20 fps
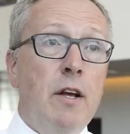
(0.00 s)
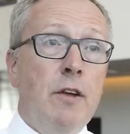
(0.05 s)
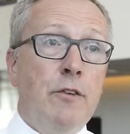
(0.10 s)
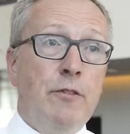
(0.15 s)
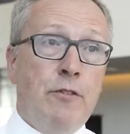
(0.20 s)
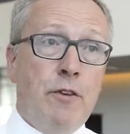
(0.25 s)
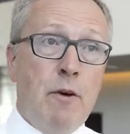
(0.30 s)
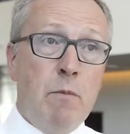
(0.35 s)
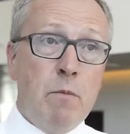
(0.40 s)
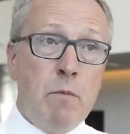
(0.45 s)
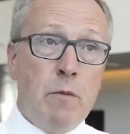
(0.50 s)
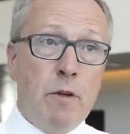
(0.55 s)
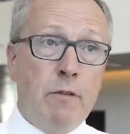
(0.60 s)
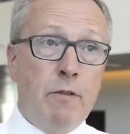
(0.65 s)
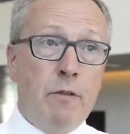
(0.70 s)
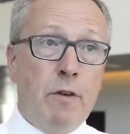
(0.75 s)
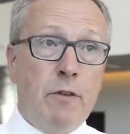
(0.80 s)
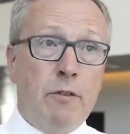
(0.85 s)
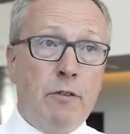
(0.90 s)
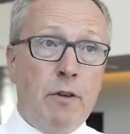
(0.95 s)
Some
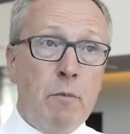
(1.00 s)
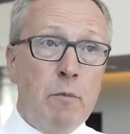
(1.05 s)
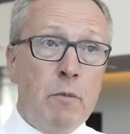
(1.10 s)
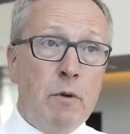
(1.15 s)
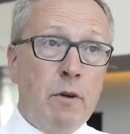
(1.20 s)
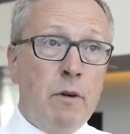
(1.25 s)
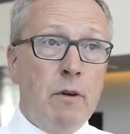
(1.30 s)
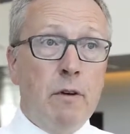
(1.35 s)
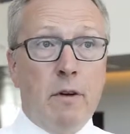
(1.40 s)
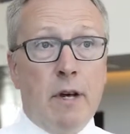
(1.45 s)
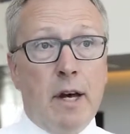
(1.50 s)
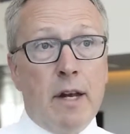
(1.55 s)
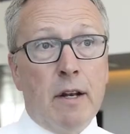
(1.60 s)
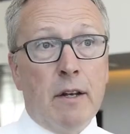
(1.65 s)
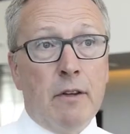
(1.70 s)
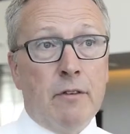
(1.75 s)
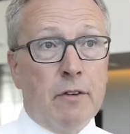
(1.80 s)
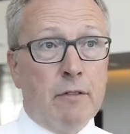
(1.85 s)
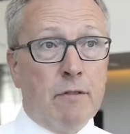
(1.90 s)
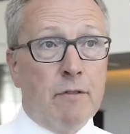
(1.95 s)

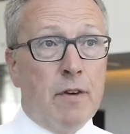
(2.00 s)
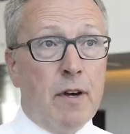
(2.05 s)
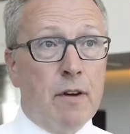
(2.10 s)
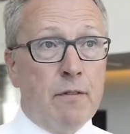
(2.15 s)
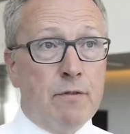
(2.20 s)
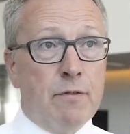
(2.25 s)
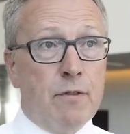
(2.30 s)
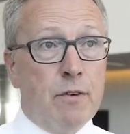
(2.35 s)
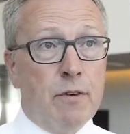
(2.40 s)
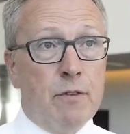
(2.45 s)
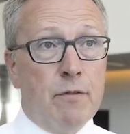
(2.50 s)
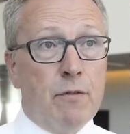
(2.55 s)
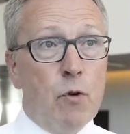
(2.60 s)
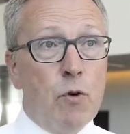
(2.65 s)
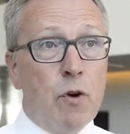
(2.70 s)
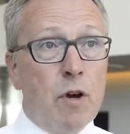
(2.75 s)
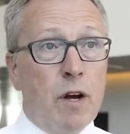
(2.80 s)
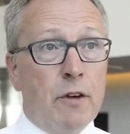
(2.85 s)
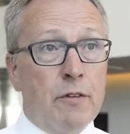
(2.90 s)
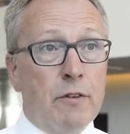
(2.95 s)
analysts have
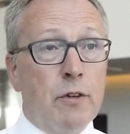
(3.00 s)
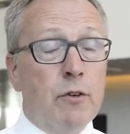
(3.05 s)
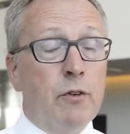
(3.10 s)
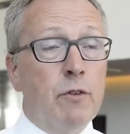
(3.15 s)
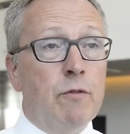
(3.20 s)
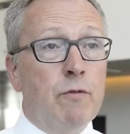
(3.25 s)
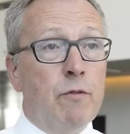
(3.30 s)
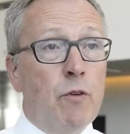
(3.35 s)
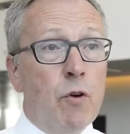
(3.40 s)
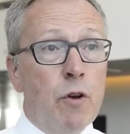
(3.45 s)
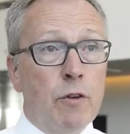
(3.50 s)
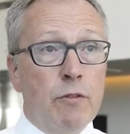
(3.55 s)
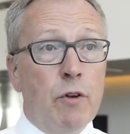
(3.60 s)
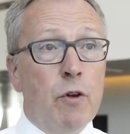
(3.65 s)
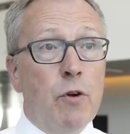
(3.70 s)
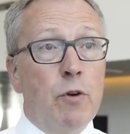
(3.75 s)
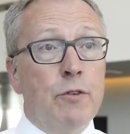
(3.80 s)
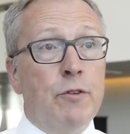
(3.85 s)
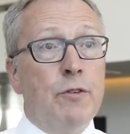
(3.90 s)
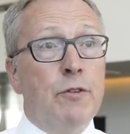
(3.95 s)
forecast it could fall as
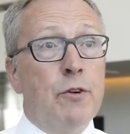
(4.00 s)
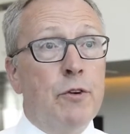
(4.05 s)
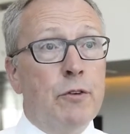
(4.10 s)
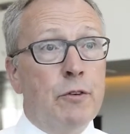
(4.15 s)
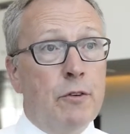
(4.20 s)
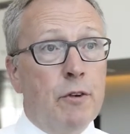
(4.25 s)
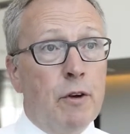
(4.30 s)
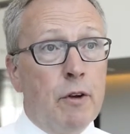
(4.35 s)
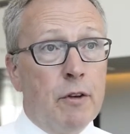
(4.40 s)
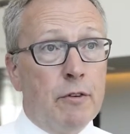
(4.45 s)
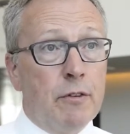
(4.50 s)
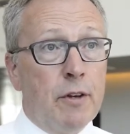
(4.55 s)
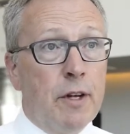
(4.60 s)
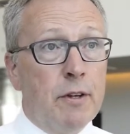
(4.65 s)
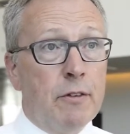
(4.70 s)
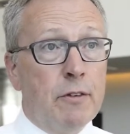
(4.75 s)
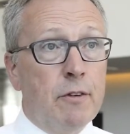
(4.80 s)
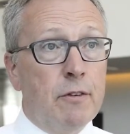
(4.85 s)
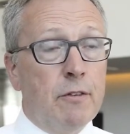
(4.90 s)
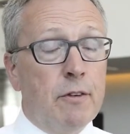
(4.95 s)
low as $30
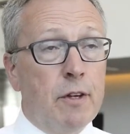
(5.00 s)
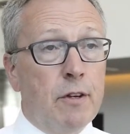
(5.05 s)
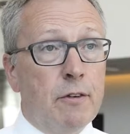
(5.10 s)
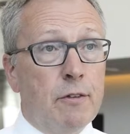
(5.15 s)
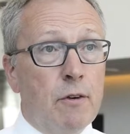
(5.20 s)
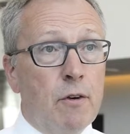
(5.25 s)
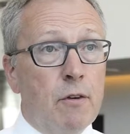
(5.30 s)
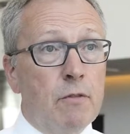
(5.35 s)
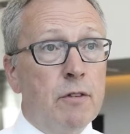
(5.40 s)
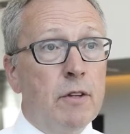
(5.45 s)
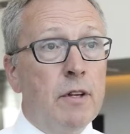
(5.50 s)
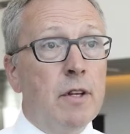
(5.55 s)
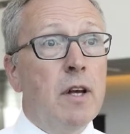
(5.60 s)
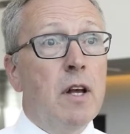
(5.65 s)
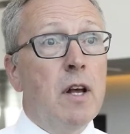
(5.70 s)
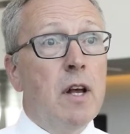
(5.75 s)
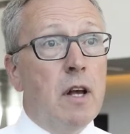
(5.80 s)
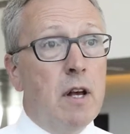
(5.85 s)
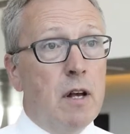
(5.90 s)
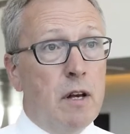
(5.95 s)
later this year. So obviously
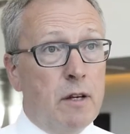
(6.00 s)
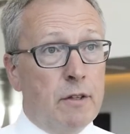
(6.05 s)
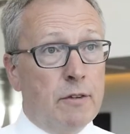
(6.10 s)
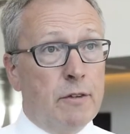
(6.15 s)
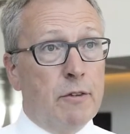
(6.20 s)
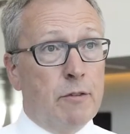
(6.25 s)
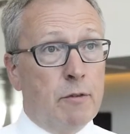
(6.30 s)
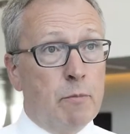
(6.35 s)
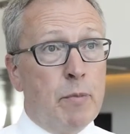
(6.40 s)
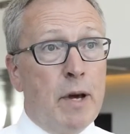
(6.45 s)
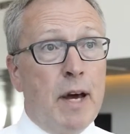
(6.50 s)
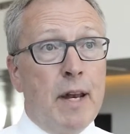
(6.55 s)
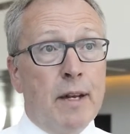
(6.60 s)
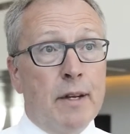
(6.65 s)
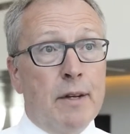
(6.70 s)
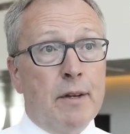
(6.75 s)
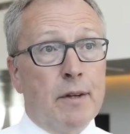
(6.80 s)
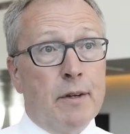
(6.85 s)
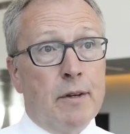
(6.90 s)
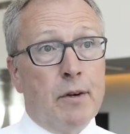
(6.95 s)
there's some
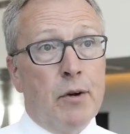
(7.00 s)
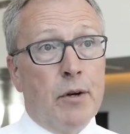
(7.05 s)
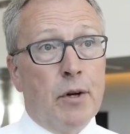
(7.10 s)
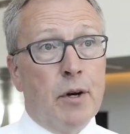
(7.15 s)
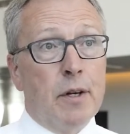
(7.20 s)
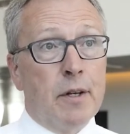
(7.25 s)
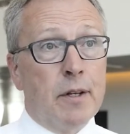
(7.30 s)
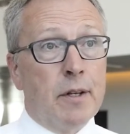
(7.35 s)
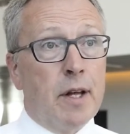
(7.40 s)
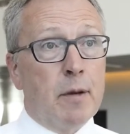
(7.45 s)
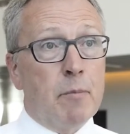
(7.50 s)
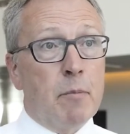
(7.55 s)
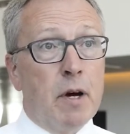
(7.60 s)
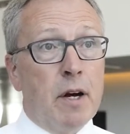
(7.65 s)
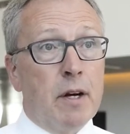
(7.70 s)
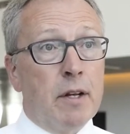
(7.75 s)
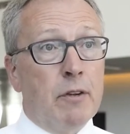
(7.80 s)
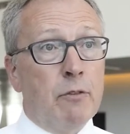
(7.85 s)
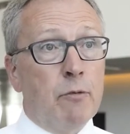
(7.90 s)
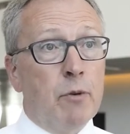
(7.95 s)
panic going on in that
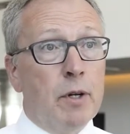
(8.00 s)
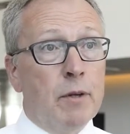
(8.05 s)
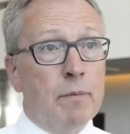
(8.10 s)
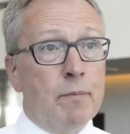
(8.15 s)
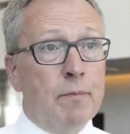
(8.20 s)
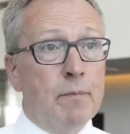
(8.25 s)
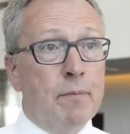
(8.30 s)
market as well.